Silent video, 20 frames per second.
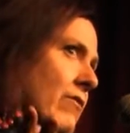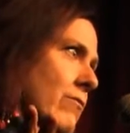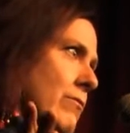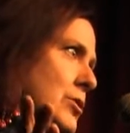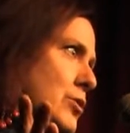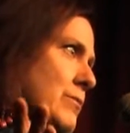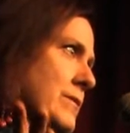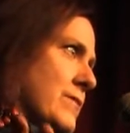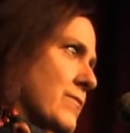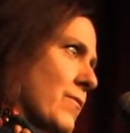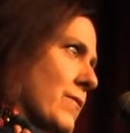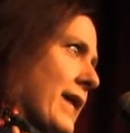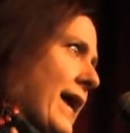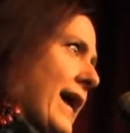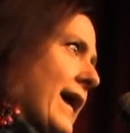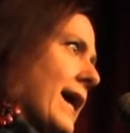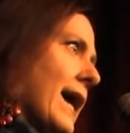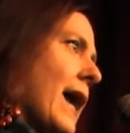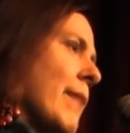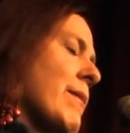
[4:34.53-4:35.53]
which was
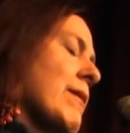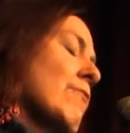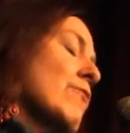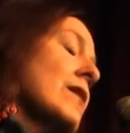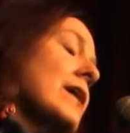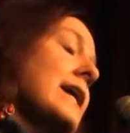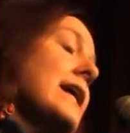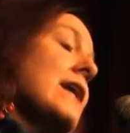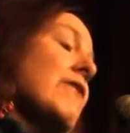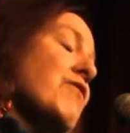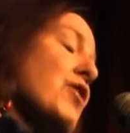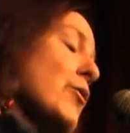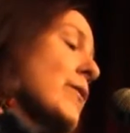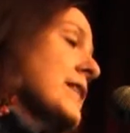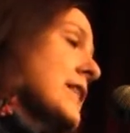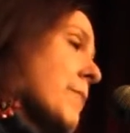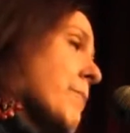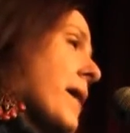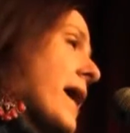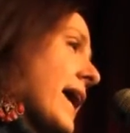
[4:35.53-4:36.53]
really, if you're in
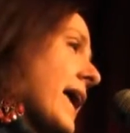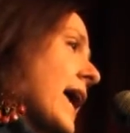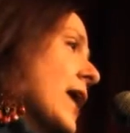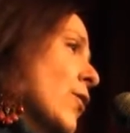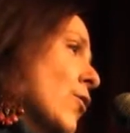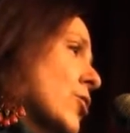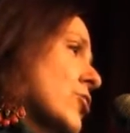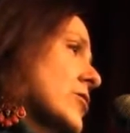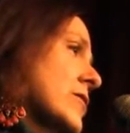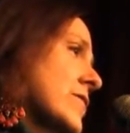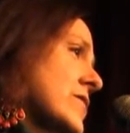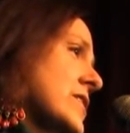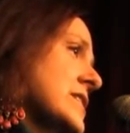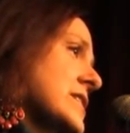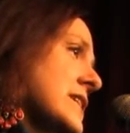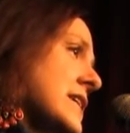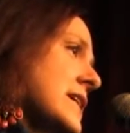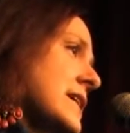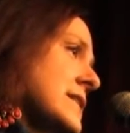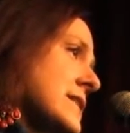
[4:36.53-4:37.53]
the pecking order of
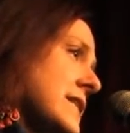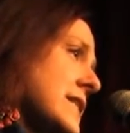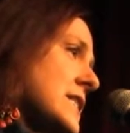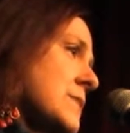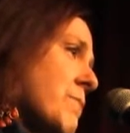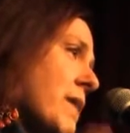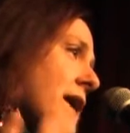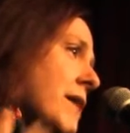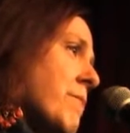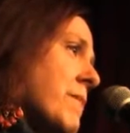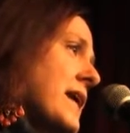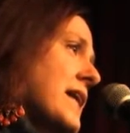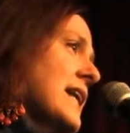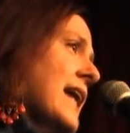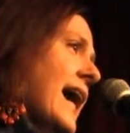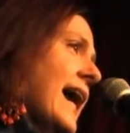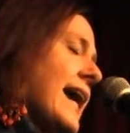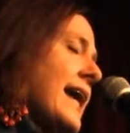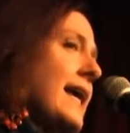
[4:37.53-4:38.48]
disease, this made me like